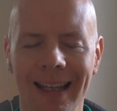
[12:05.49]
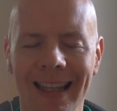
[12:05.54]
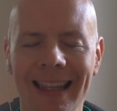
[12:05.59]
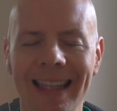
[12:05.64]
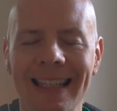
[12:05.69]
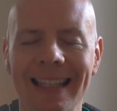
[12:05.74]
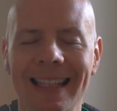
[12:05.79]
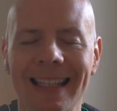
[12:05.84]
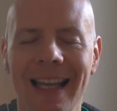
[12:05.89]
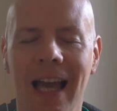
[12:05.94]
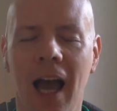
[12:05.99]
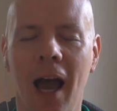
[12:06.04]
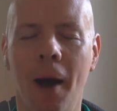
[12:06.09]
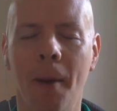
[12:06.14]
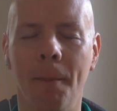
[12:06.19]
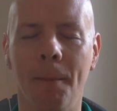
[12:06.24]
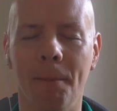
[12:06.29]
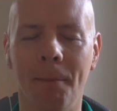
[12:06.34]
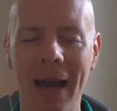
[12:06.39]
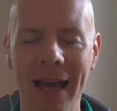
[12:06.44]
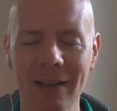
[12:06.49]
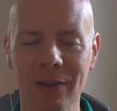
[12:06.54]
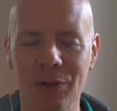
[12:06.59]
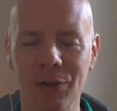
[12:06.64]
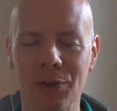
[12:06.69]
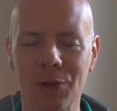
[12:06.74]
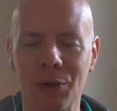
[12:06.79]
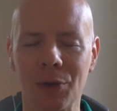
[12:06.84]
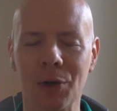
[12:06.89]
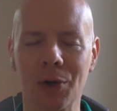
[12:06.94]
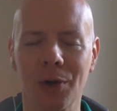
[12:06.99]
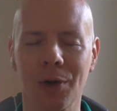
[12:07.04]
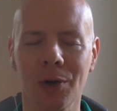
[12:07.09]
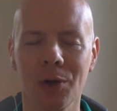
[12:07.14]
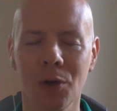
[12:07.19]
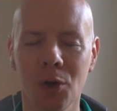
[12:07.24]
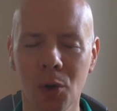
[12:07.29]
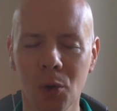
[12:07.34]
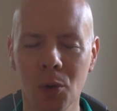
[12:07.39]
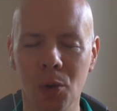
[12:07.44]
this master
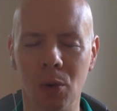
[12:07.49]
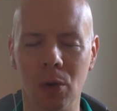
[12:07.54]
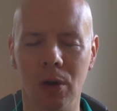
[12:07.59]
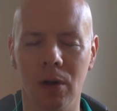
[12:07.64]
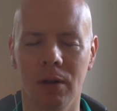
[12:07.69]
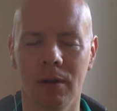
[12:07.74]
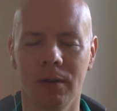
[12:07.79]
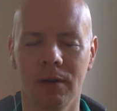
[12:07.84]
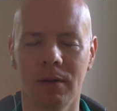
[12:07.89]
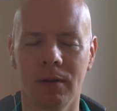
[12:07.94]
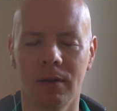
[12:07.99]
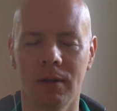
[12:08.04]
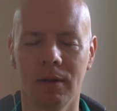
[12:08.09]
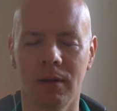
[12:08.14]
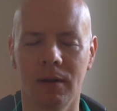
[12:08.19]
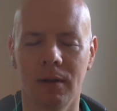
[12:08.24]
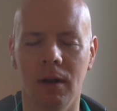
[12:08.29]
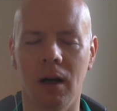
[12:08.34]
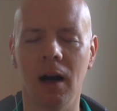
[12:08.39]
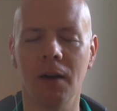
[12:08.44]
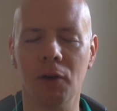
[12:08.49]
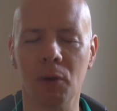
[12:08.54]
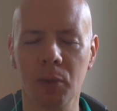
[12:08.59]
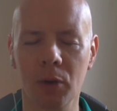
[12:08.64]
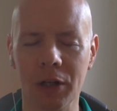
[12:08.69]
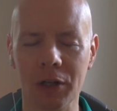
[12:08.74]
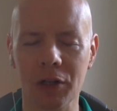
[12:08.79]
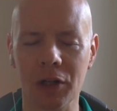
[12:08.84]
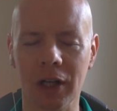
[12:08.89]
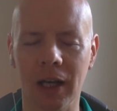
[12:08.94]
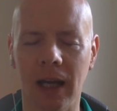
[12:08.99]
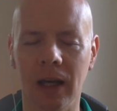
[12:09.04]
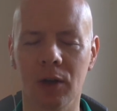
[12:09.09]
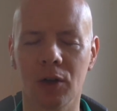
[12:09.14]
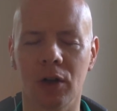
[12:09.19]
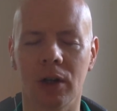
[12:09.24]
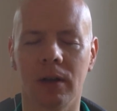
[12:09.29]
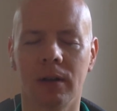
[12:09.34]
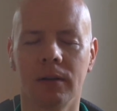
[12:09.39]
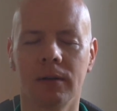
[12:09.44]
tool of
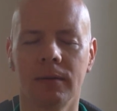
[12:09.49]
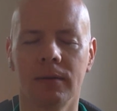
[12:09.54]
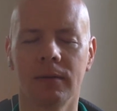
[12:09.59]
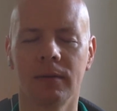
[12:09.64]
appreciation